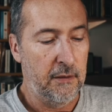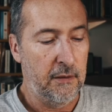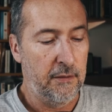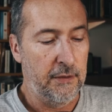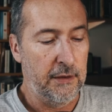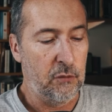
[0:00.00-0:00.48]

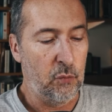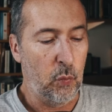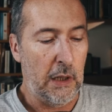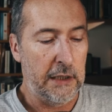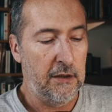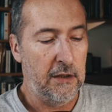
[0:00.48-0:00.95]
This
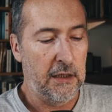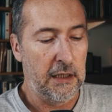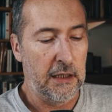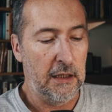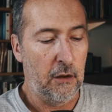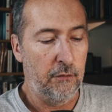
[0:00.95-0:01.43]

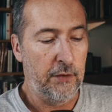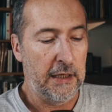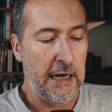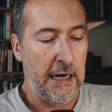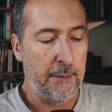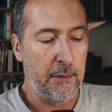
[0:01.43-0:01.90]
widening of the
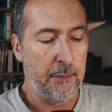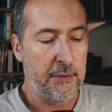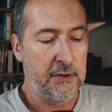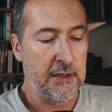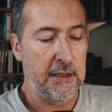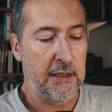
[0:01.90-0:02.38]
gap,
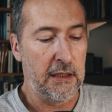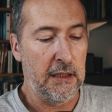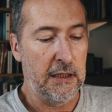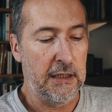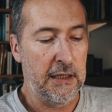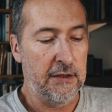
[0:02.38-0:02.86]

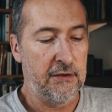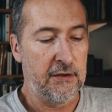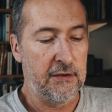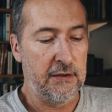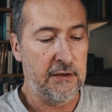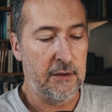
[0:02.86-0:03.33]
particularly its
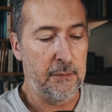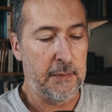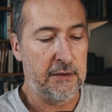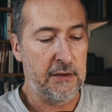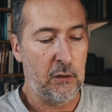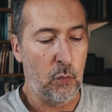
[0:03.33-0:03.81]

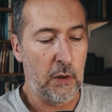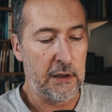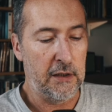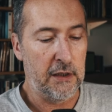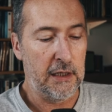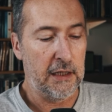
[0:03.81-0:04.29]
systematic
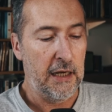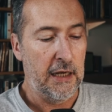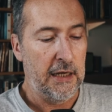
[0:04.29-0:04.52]
widening,